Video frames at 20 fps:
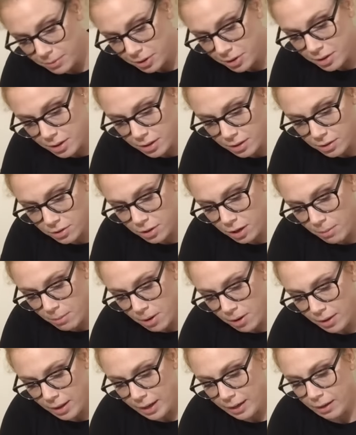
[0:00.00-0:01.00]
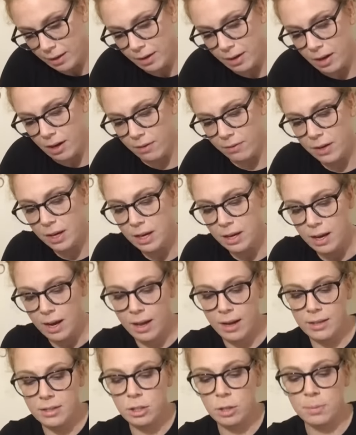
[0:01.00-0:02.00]
You're just gonna scrub all that gunk off.
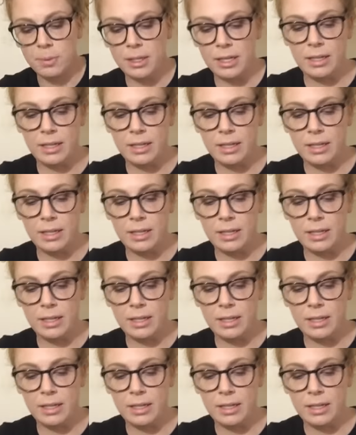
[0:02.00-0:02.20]
And it's super